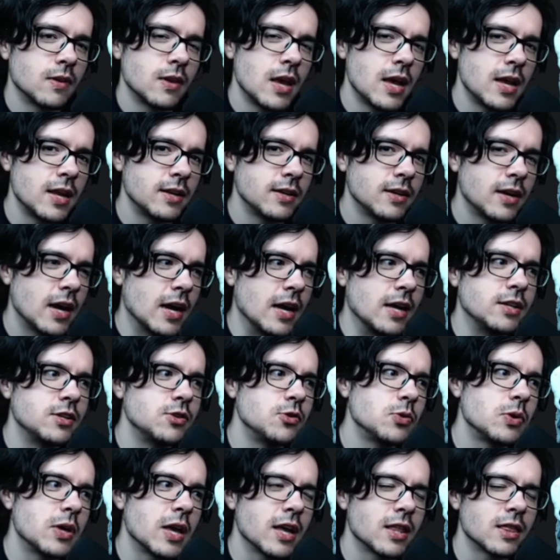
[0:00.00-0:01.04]
And I
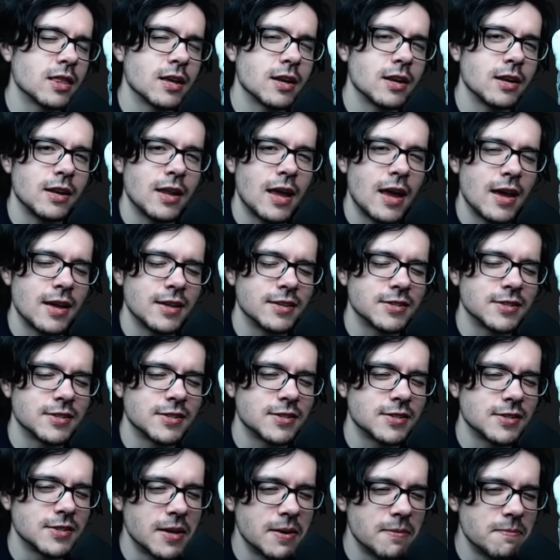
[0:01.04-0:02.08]
do get that it has
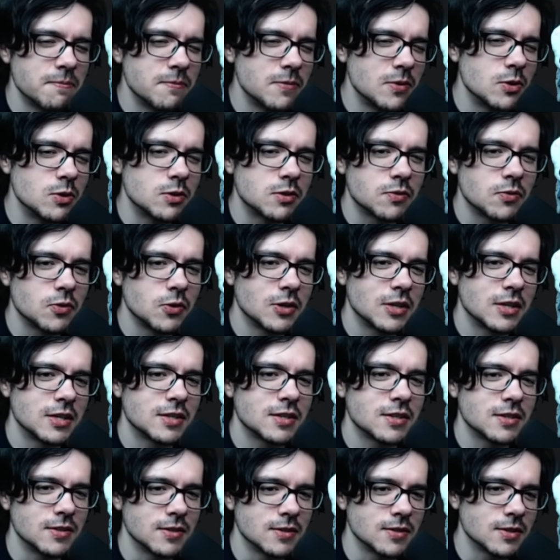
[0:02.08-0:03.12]
some
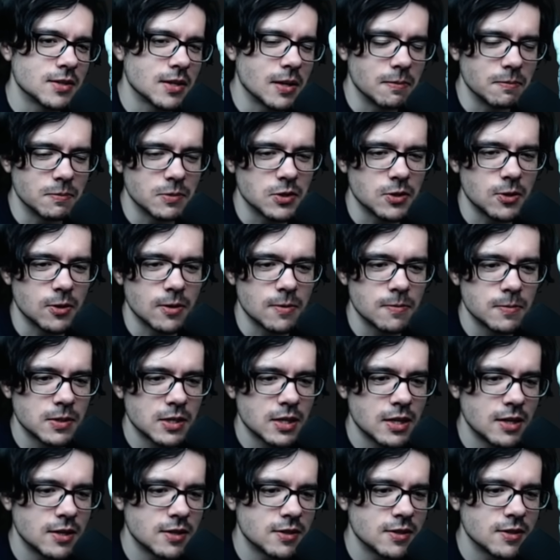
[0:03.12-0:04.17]
usefulness in some
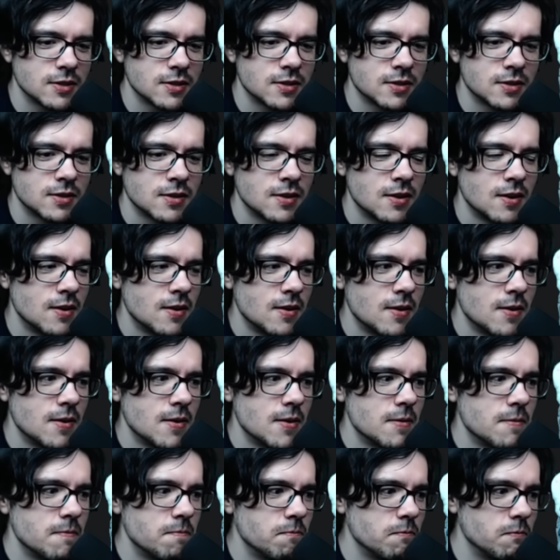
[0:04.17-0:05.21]
circumstances,
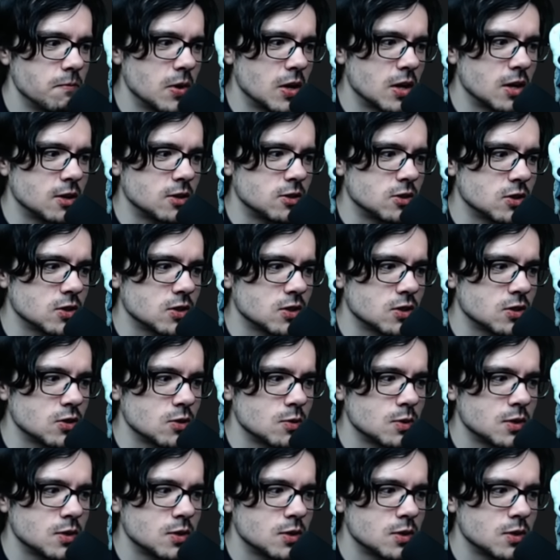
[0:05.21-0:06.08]
but it's just so